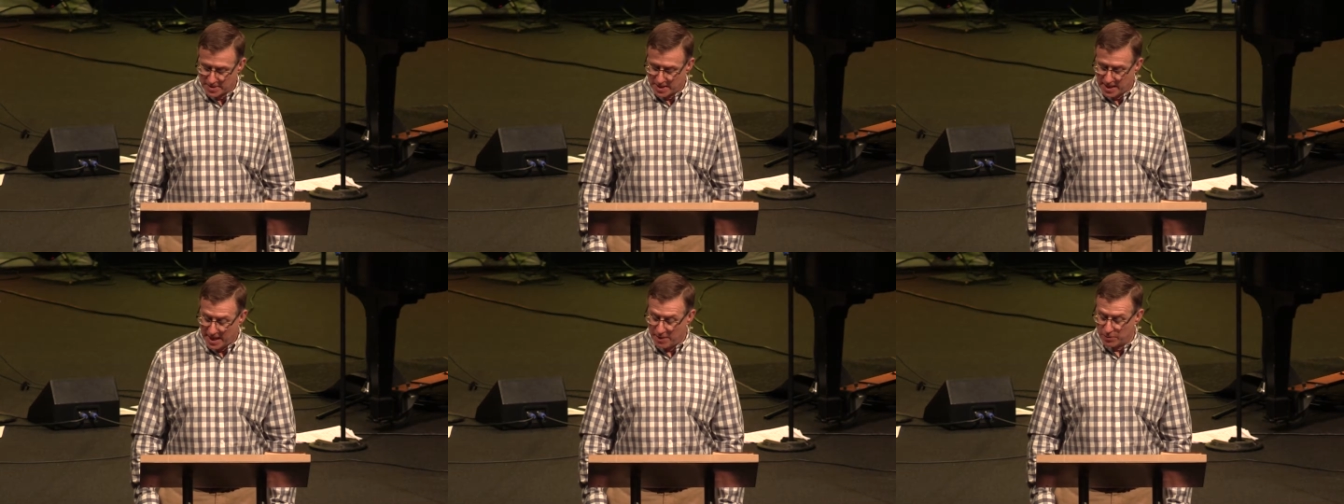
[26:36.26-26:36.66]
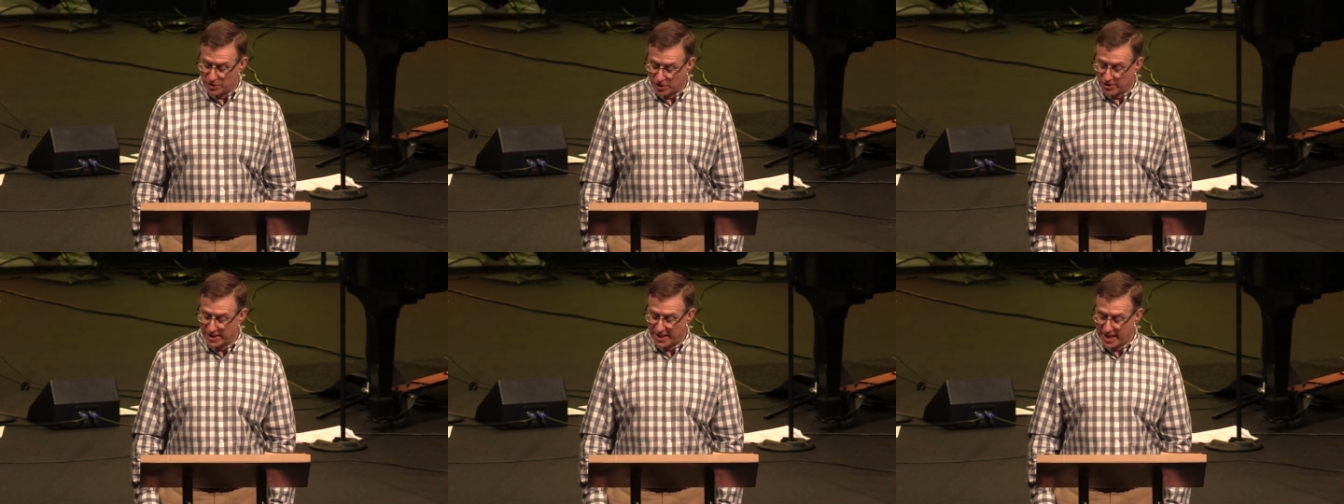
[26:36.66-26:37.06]
and was
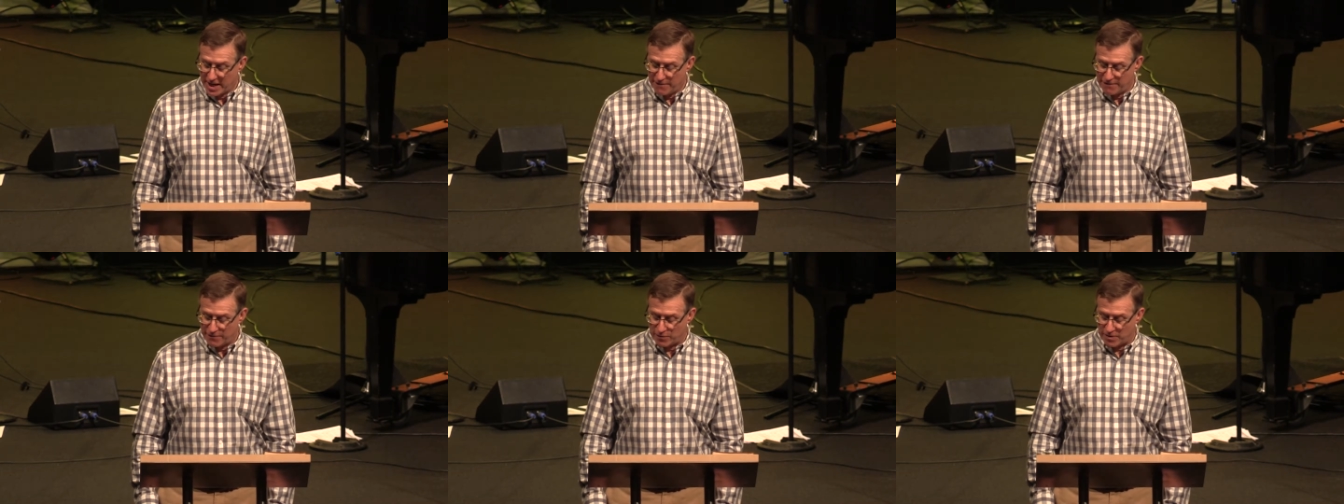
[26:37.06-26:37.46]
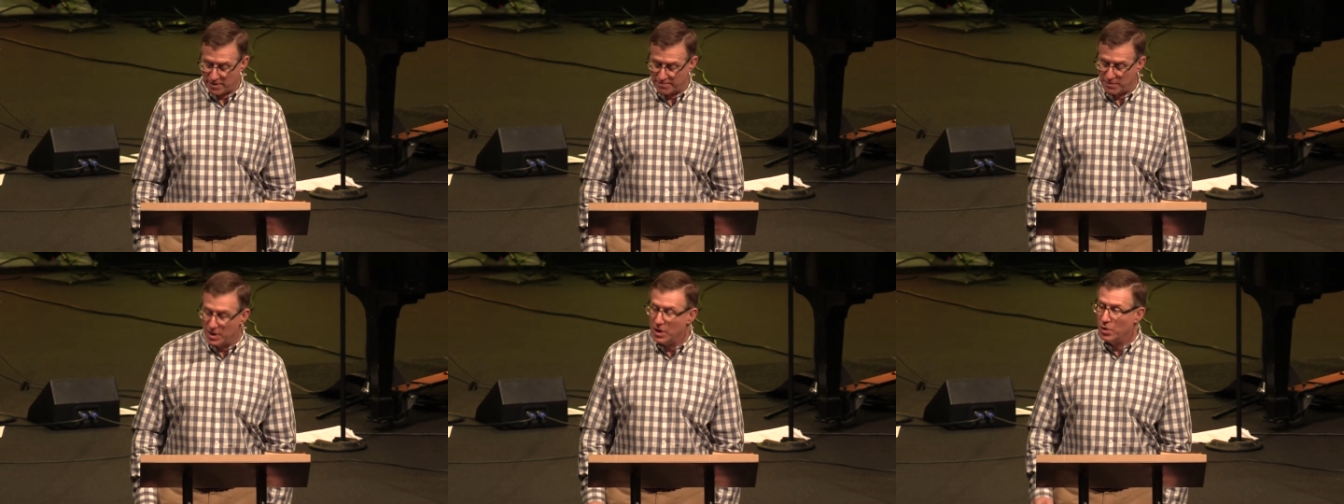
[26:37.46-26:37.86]
looking out for
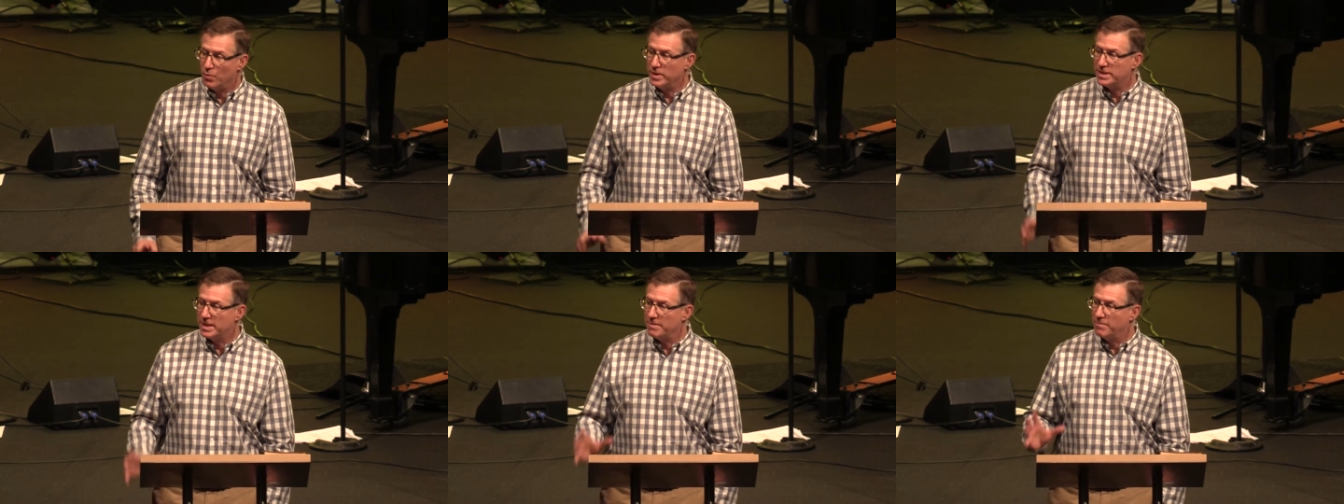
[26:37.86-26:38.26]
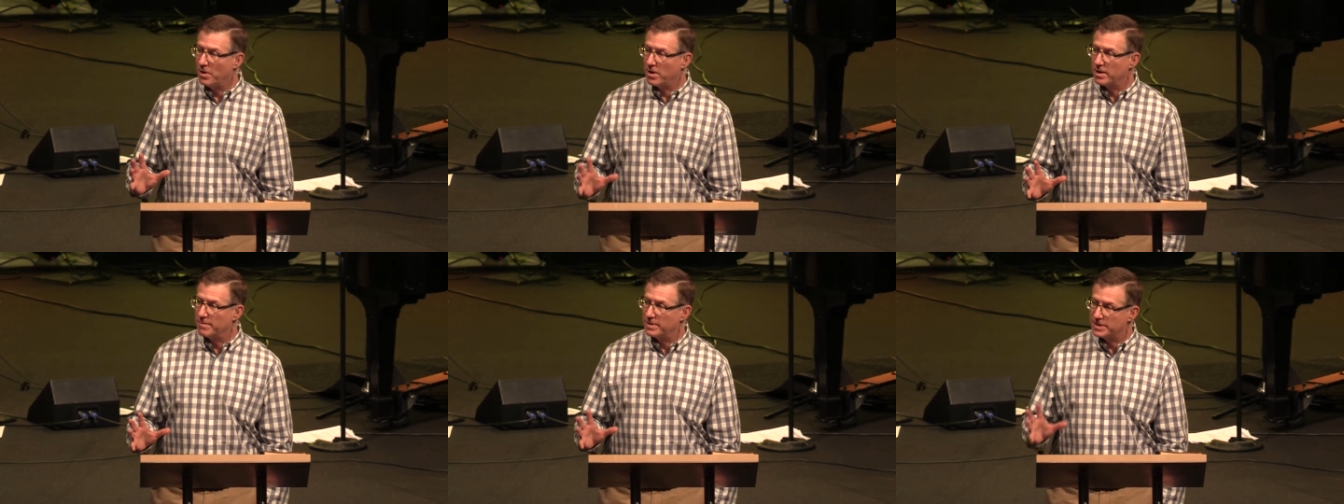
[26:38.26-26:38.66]
him. We see
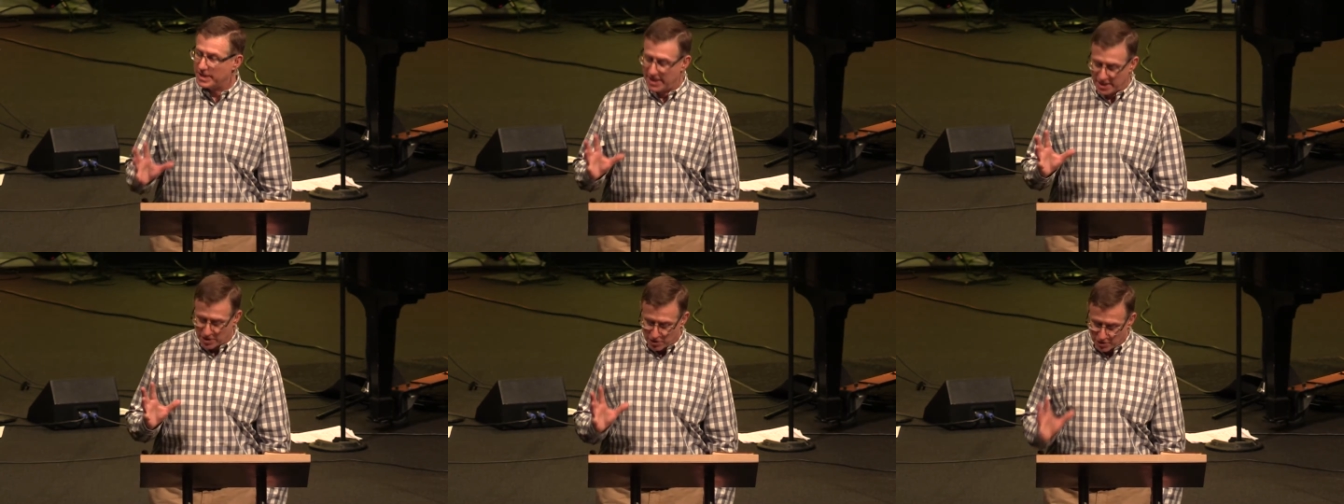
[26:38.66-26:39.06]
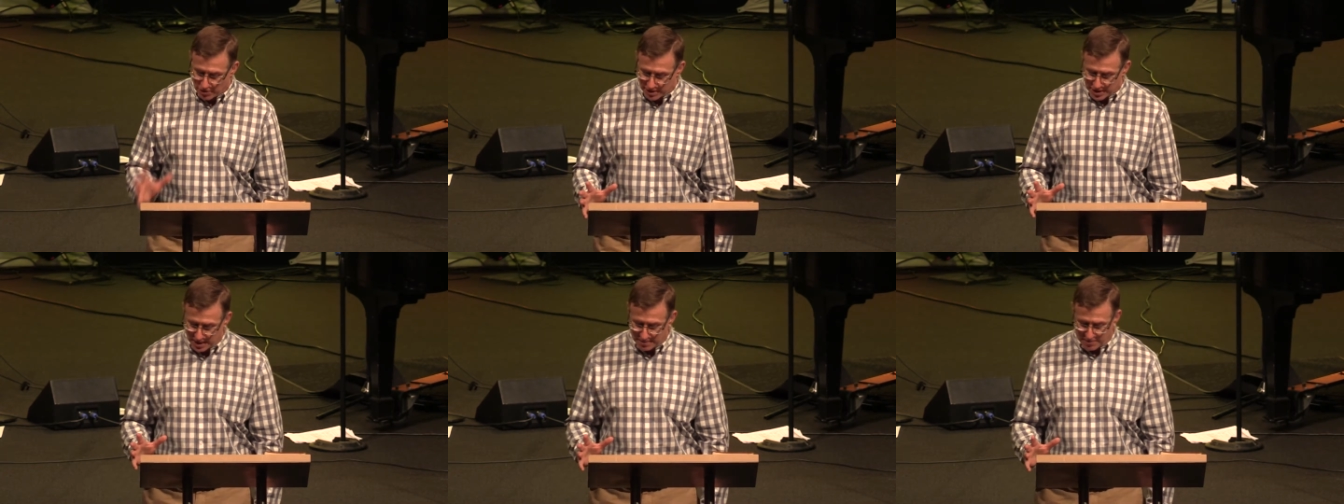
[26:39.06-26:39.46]
Barnabas
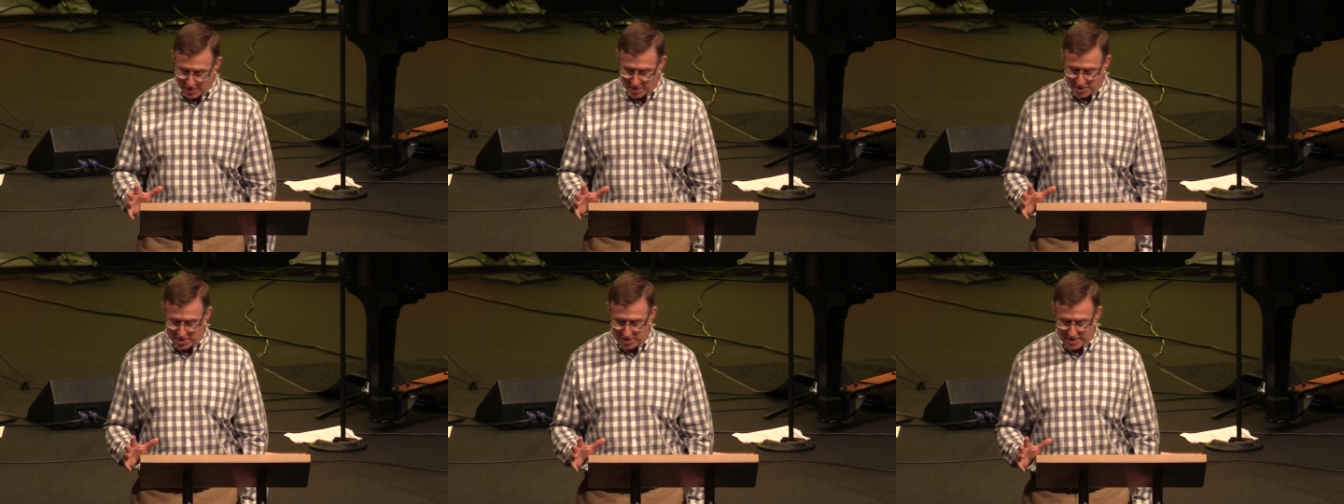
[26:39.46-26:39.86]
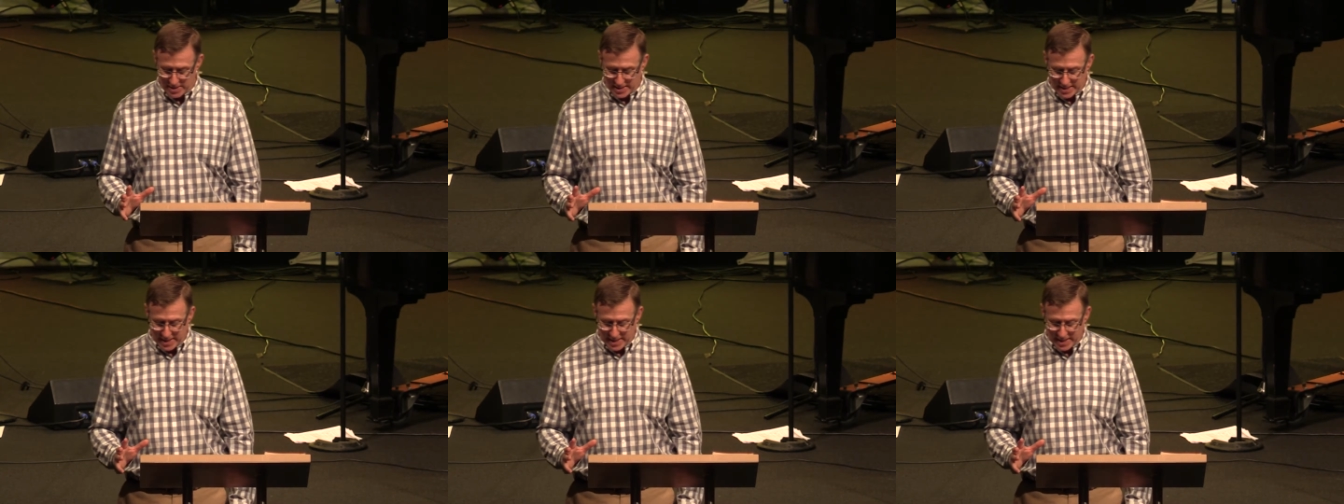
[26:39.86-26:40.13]
encouraging Paul